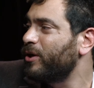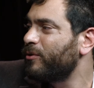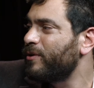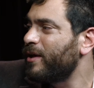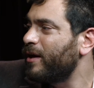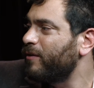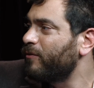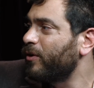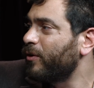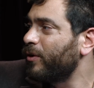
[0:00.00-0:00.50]
hear
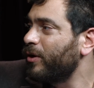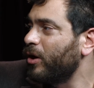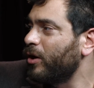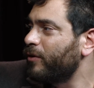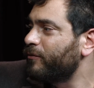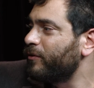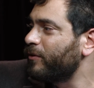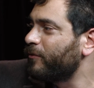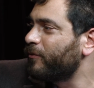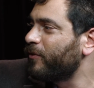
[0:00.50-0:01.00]
that very
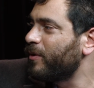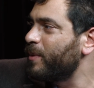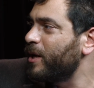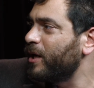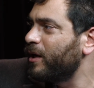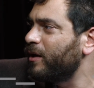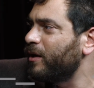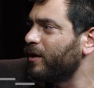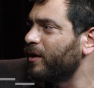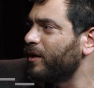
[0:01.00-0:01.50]
often from
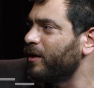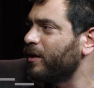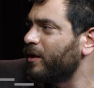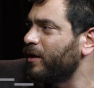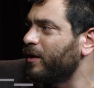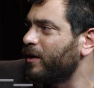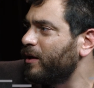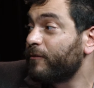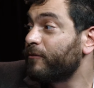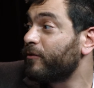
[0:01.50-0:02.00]

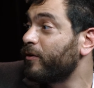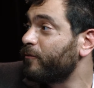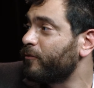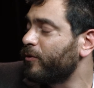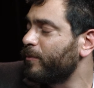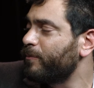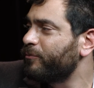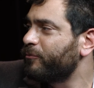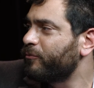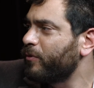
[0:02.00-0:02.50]

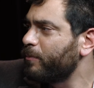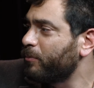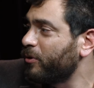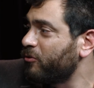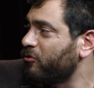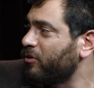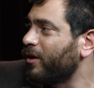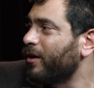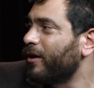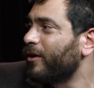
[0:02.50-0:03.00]

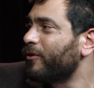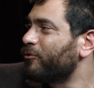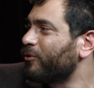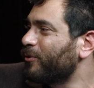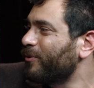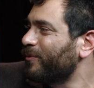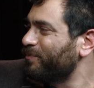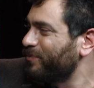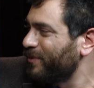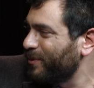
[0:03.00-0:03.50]
prison guards
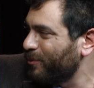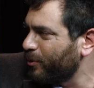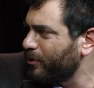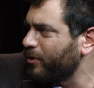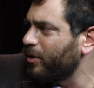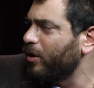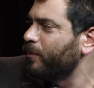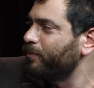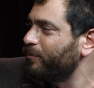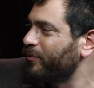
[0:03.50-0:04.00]
or
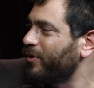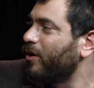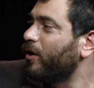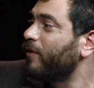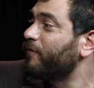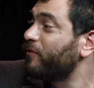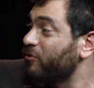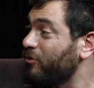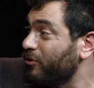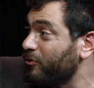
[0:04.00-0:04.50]
you know,
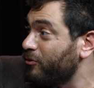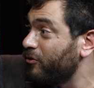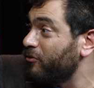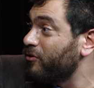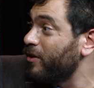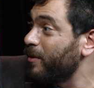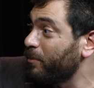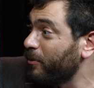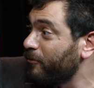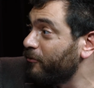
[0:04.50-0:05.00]
officers, as
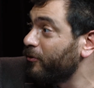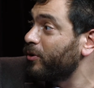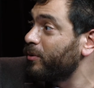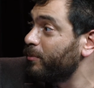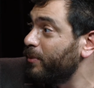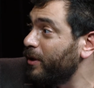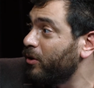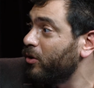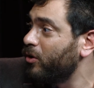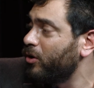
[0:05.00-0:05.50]
they prefer to
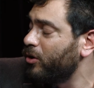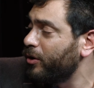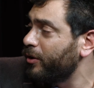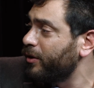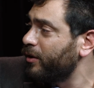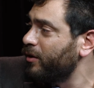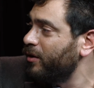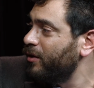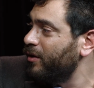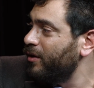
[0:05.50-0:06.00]
be
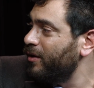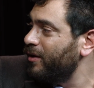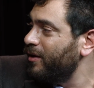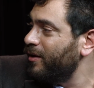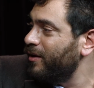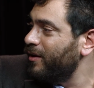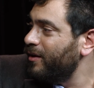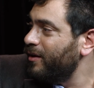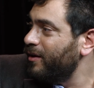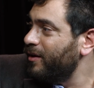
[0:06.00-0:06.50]
called.
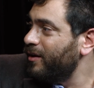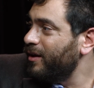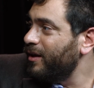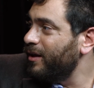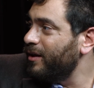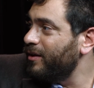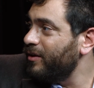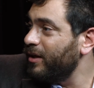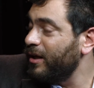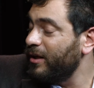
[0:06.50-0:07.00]

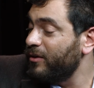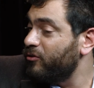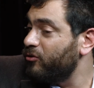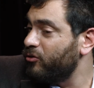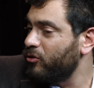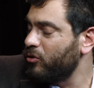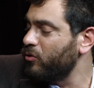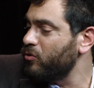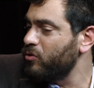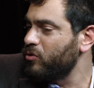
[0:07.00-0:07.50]

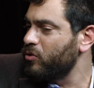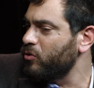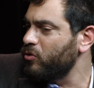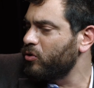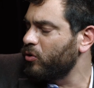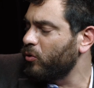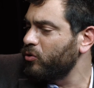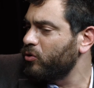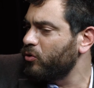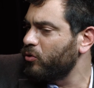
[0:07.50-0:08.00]

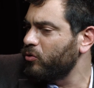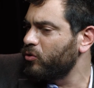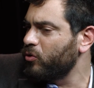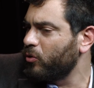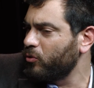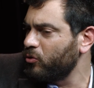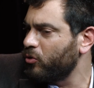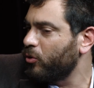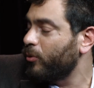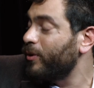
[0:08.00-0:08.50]

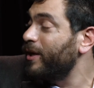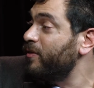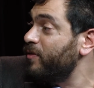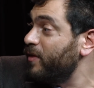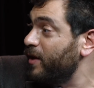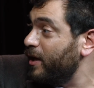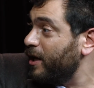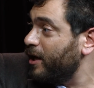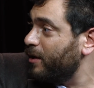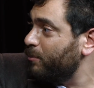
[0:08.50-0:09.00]
You're in
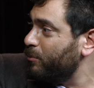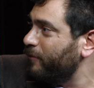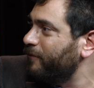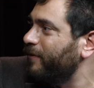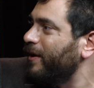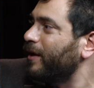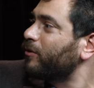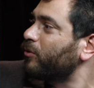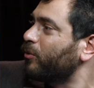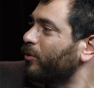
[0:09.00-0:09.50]
the animal
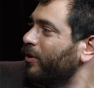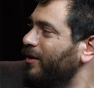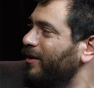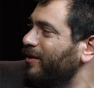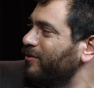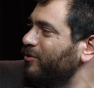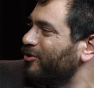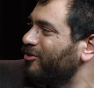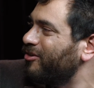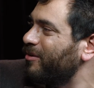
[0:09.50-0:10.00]
factory,
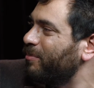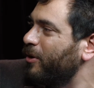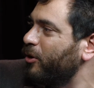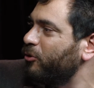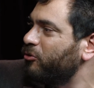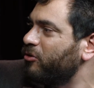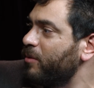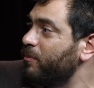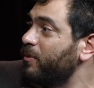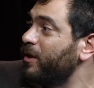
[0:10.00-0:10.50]
and you're
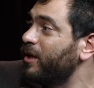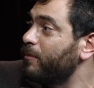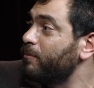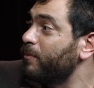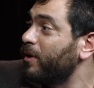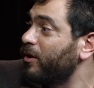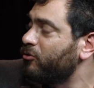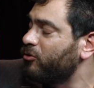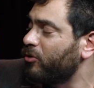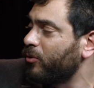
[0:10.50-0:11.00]
supposed to be
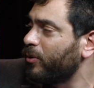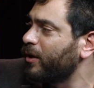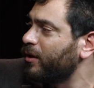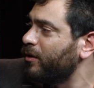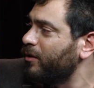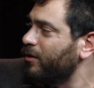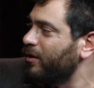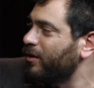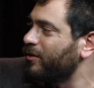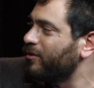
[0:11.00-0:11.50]
administering
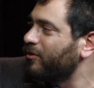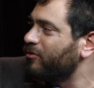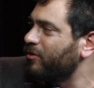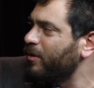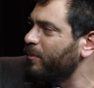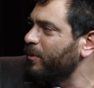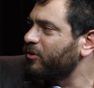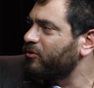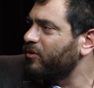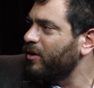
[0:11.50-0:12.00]
it. And to
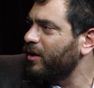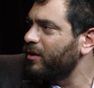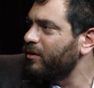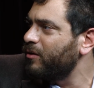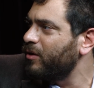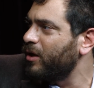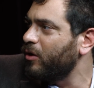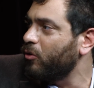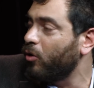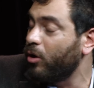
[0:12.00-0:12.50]
some
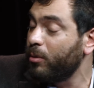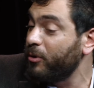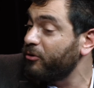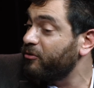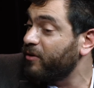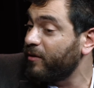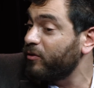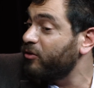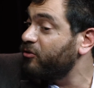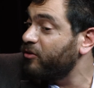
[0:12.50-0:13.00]
extent, in
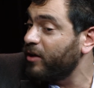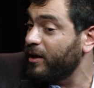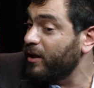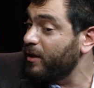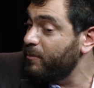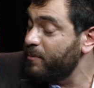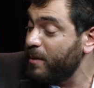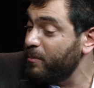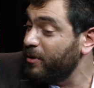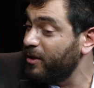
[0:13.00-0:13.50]
almost every
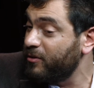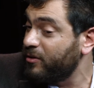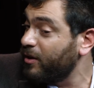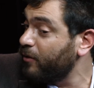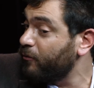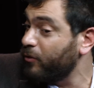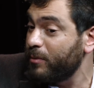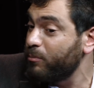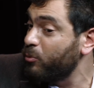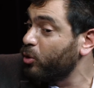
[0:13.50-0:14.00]
setting, and maybe it's
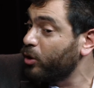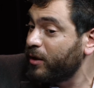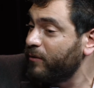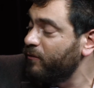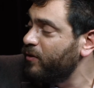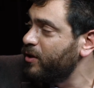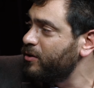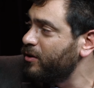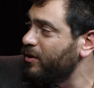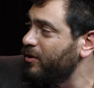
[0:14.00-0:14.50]
different and more
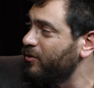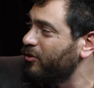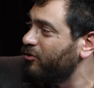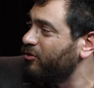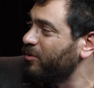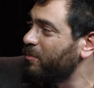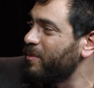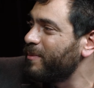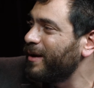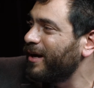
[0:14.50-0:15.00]
convenient in the
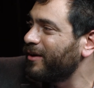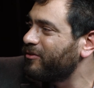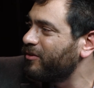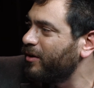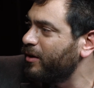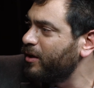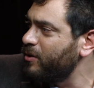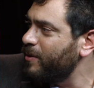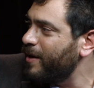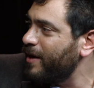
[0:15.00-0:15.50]
Supermax
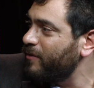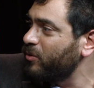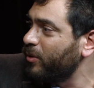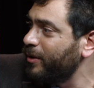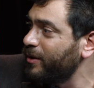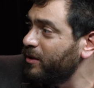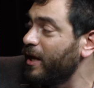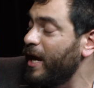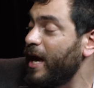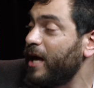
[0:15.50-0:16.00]
setting, you have to
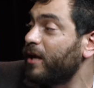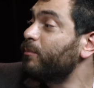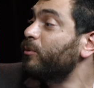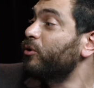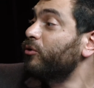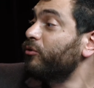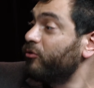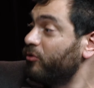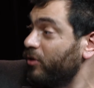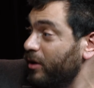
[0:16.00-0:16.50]
let the
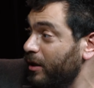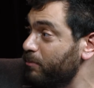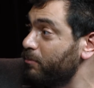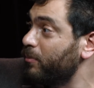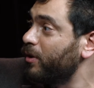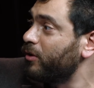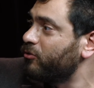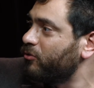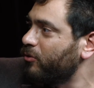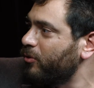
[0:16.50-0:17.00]
animals
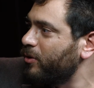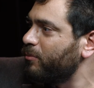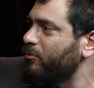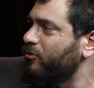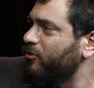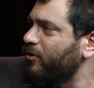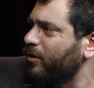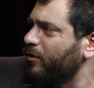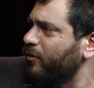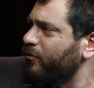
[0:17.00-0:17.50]
administer
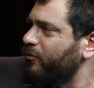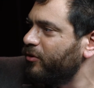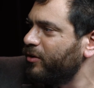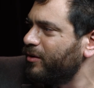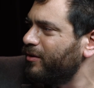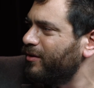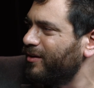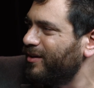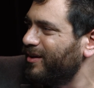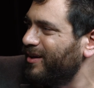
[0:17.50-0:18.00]
themselves,
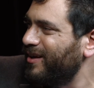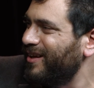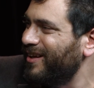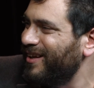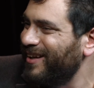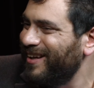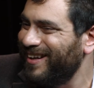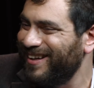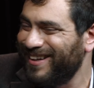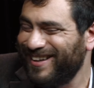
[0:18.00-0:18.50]
and
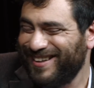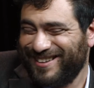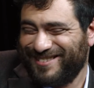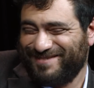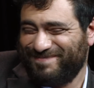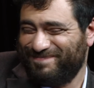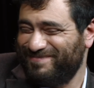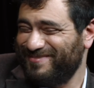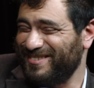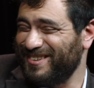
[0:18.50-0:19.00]

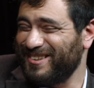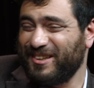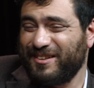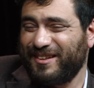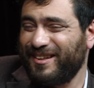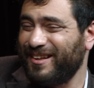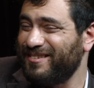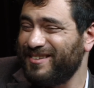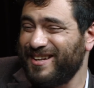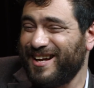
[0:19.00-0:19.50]

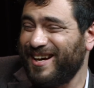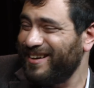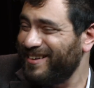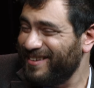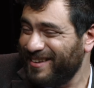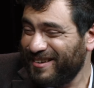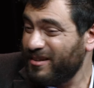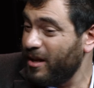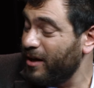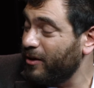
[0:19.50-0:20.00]
that's
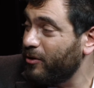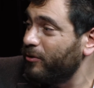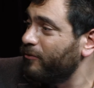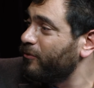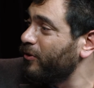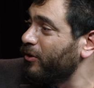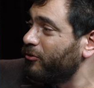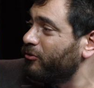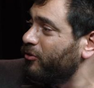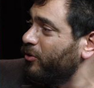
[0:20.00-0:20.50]
not good
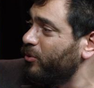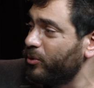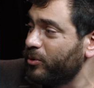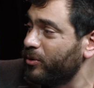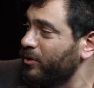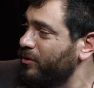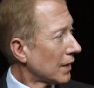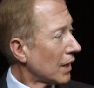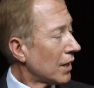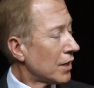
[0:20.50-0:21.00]
for the
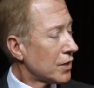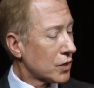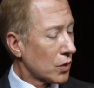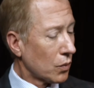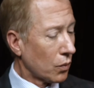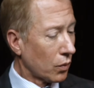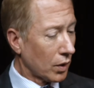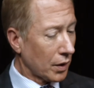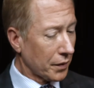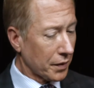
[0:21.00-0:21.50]
soul. So
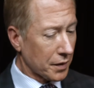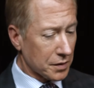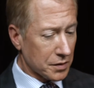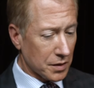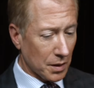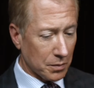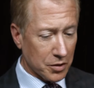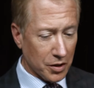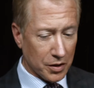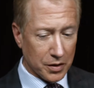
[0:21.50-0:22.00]
we're on the
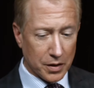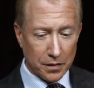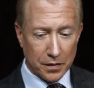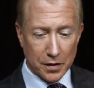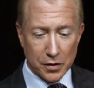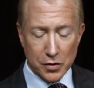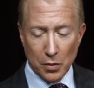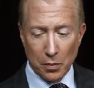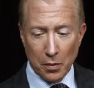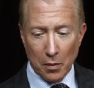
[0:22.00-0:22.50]
subject of
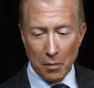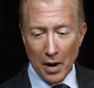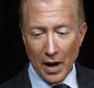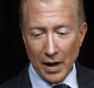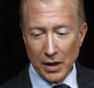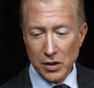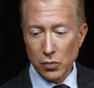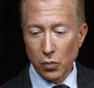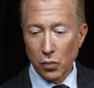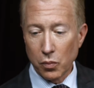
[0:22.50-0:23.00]
the
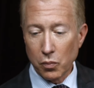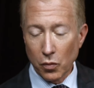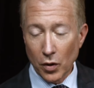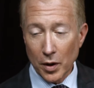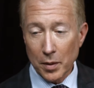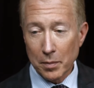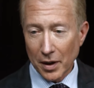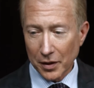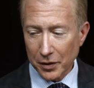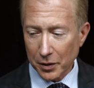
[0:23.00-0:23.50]
Supermax.
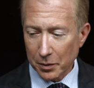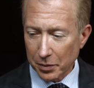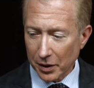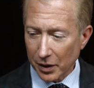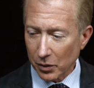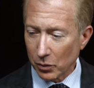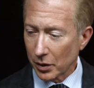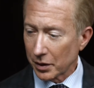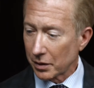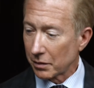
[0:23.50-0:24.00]
What about the
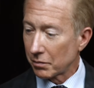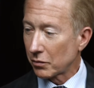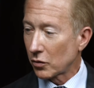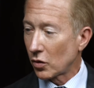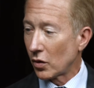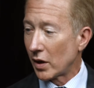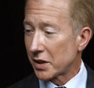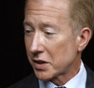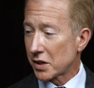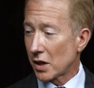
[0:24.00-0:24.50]
big one,
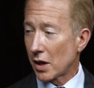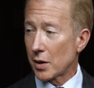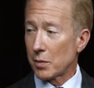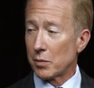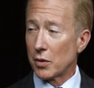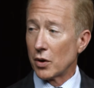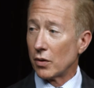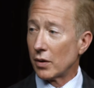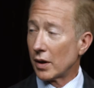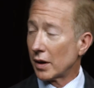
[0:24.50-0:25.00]

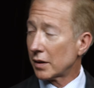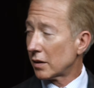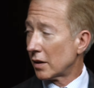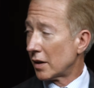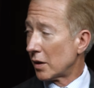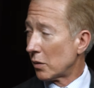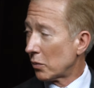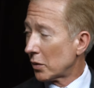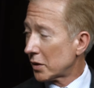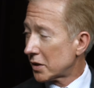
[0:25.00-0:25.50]
Guantanamo,
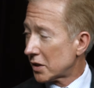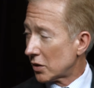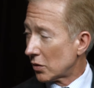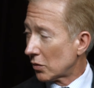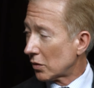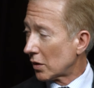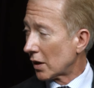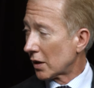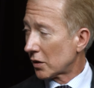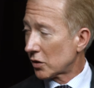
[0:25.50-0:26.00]
Anthony? What do you
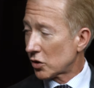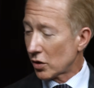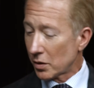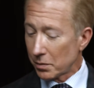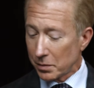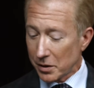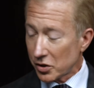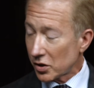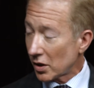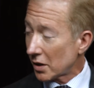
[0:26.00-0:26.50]
think? Should
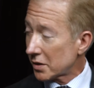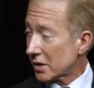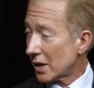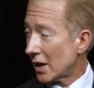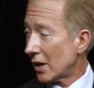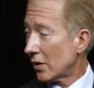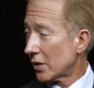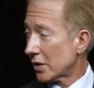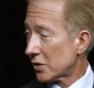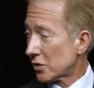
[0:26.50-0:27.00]
it be shut
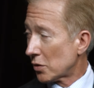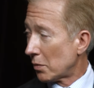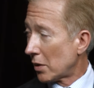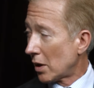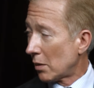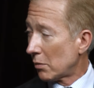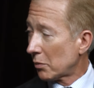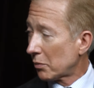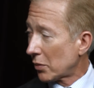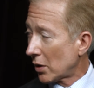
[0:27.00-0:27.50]
down, as
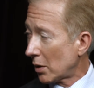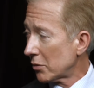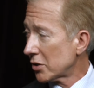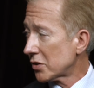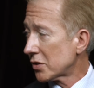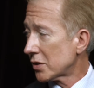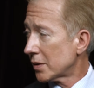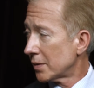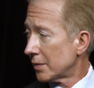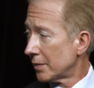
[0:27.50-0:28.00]
Obama
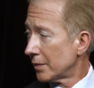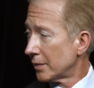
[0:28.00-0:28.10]
promised?